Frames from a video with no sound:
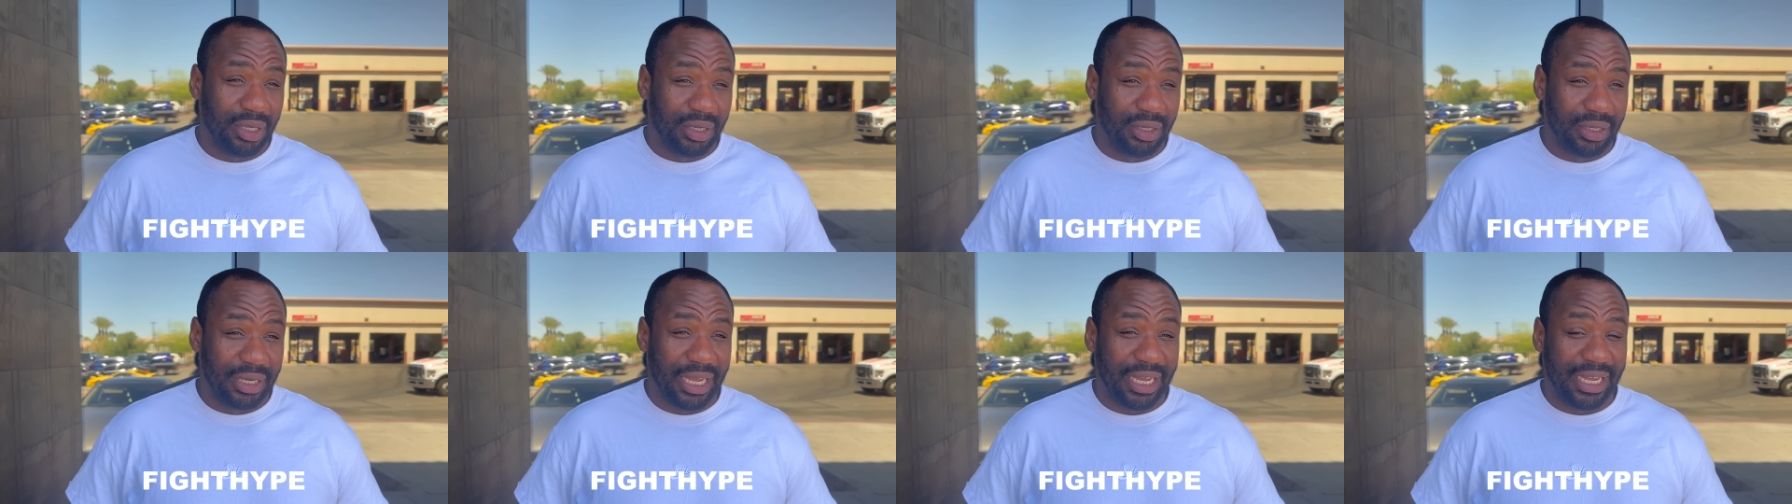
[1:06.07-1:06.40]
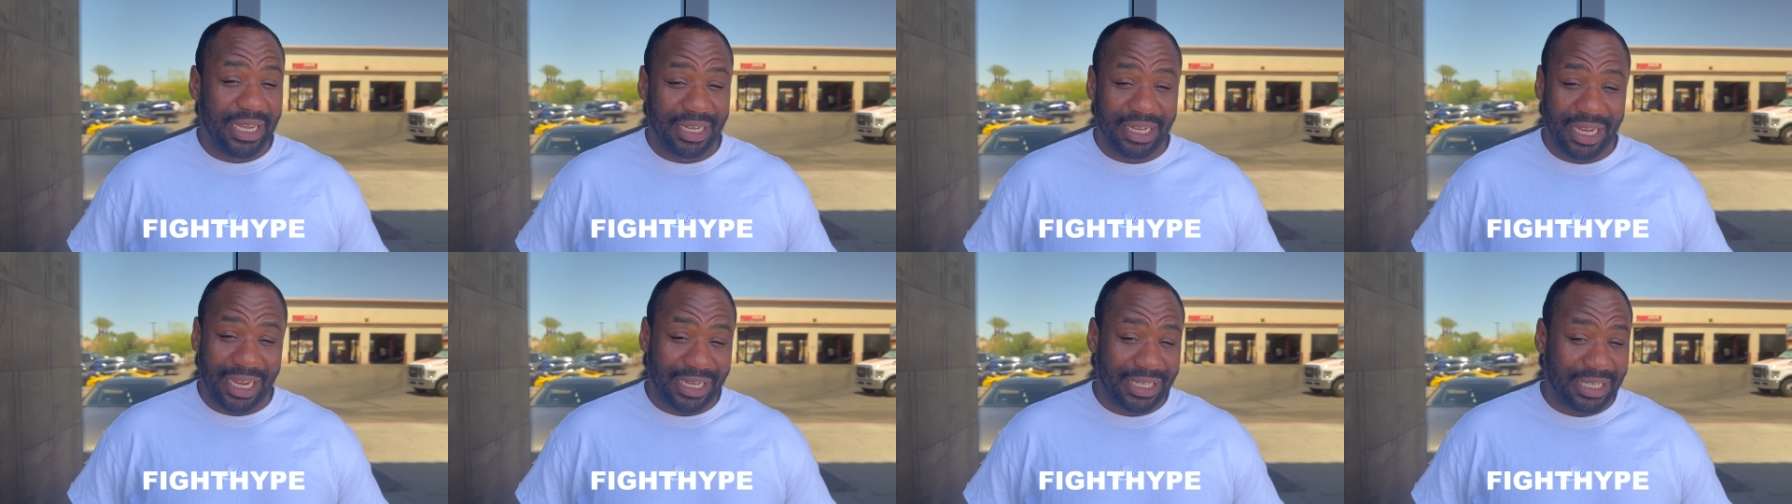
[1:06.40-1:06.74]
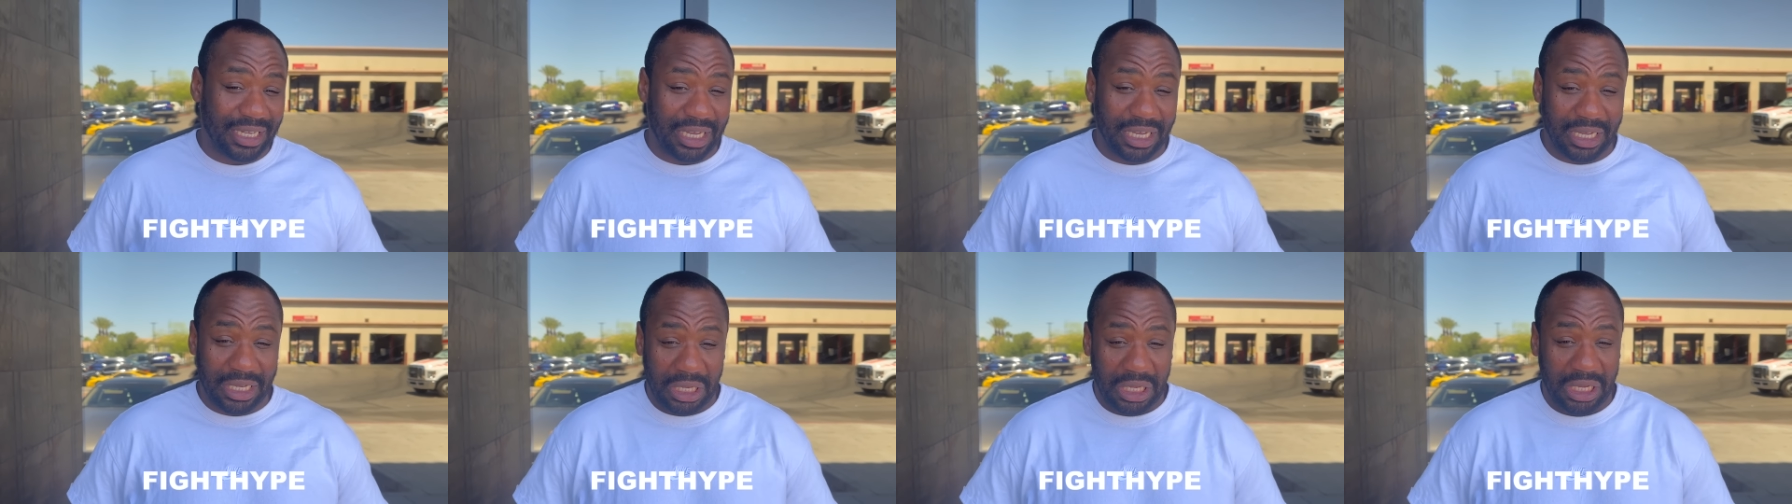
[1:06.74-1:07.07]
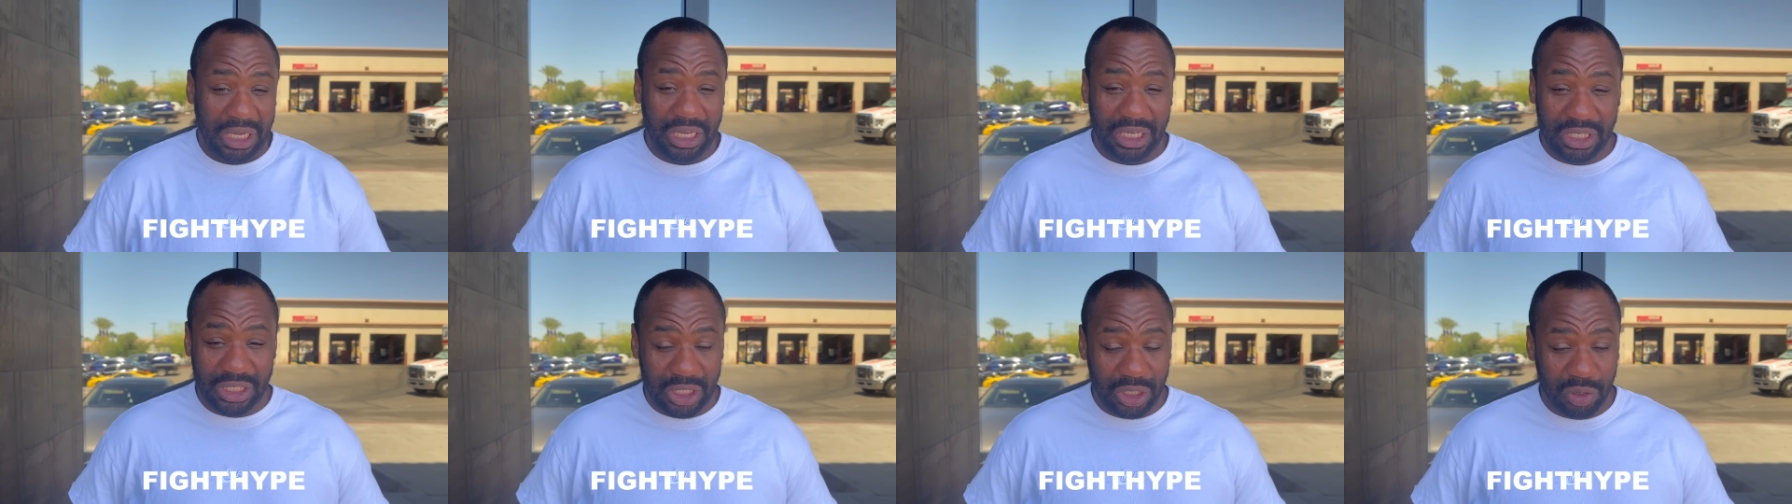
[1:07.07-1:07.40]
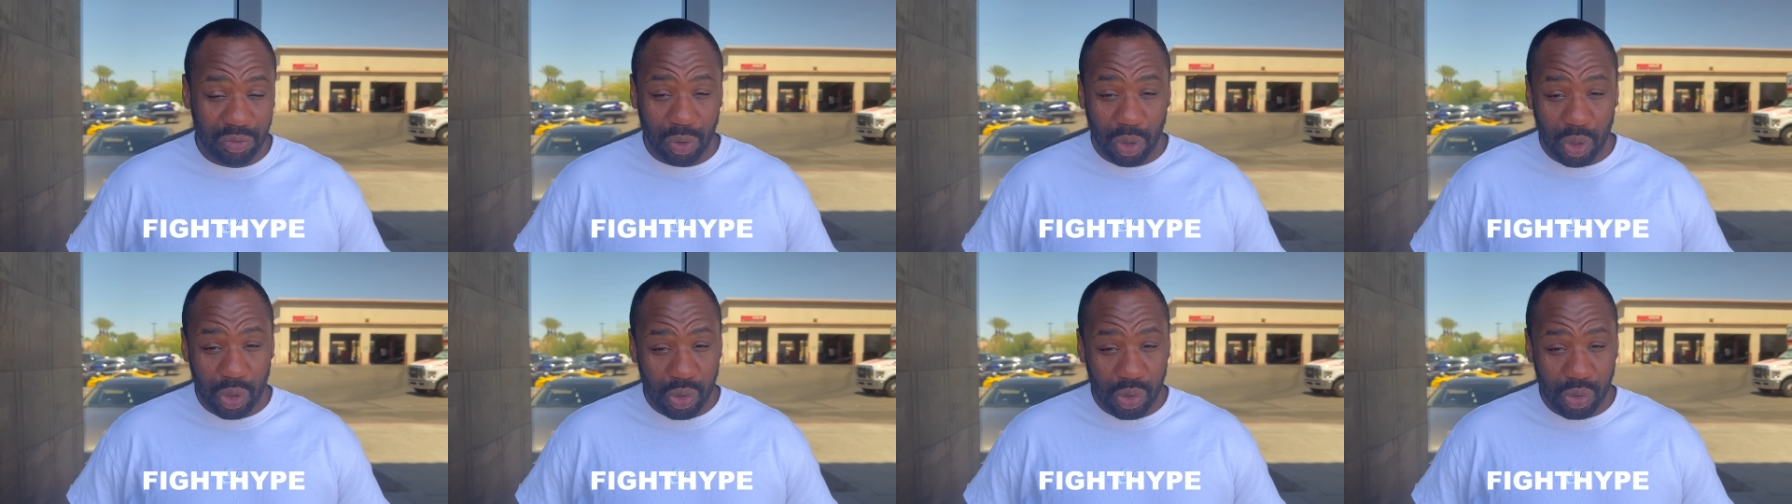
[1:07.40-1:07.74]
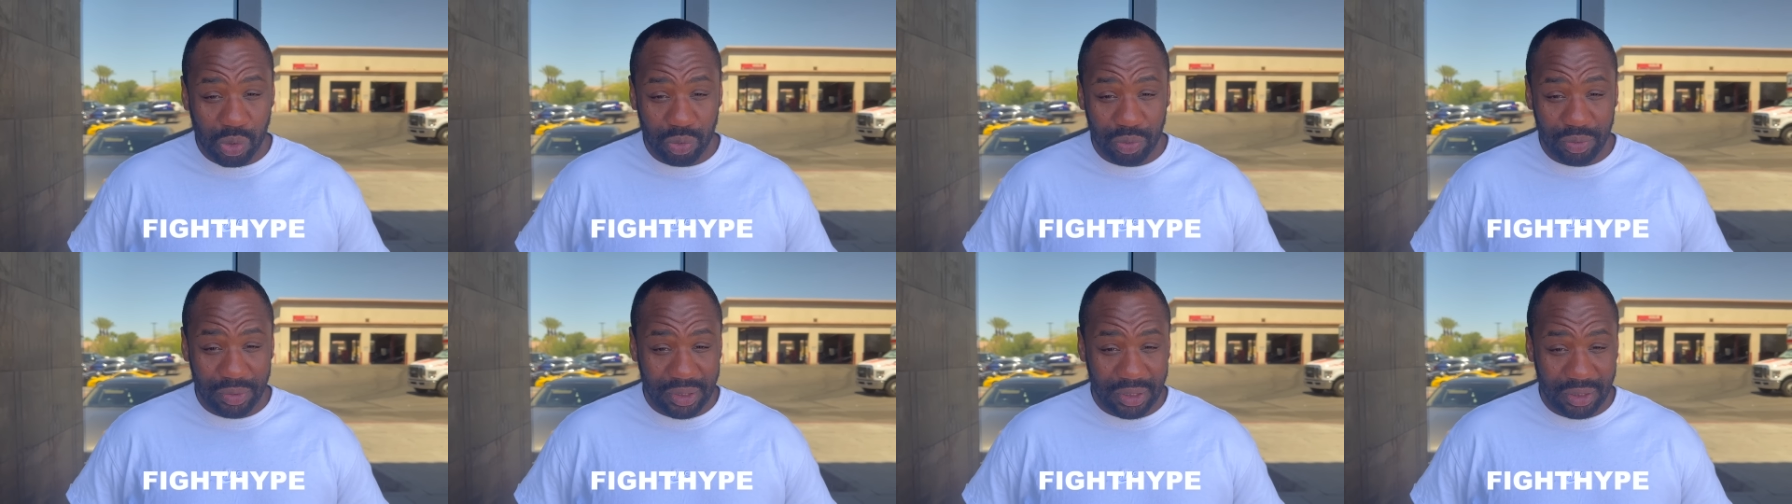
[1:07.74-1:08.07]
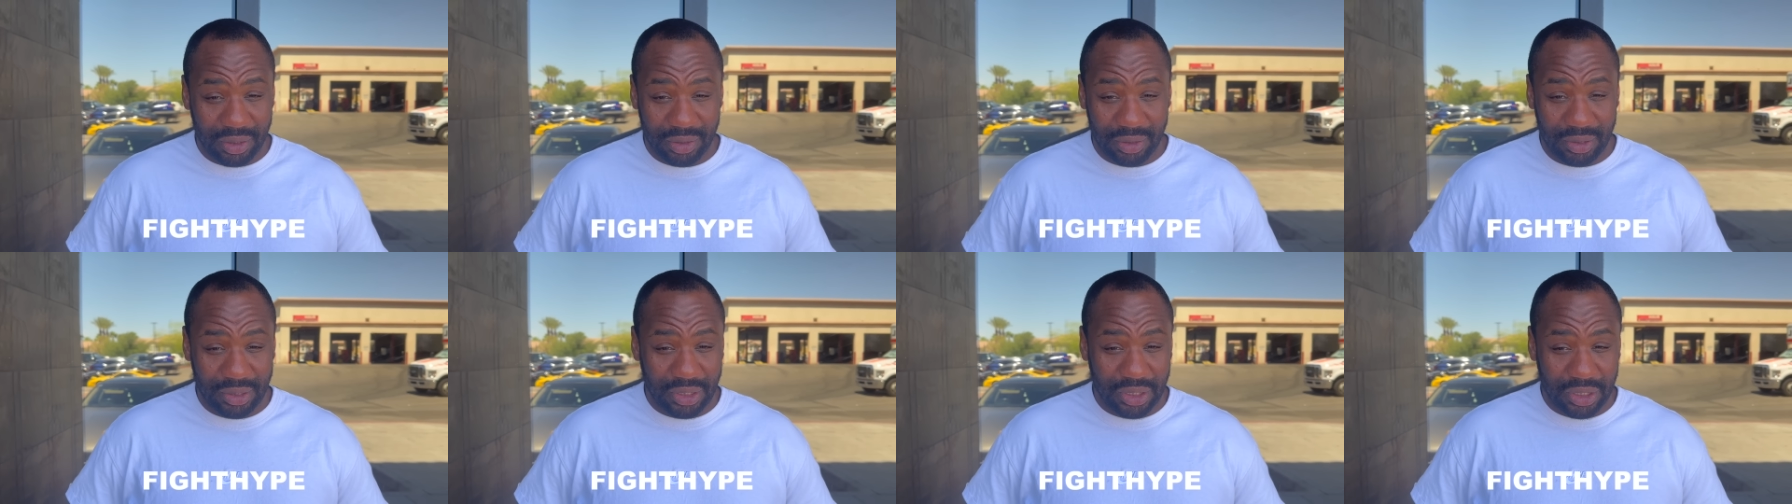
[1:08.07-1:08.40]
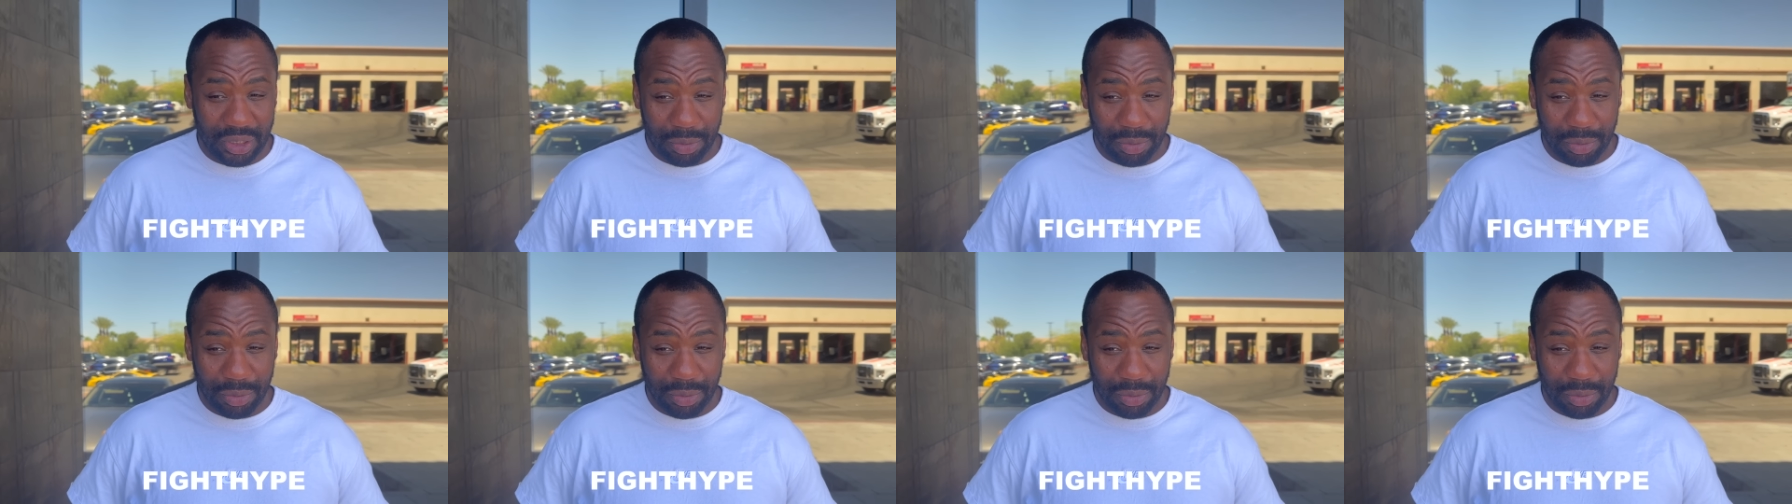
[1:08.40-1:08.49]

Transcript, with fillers: they get like the easy road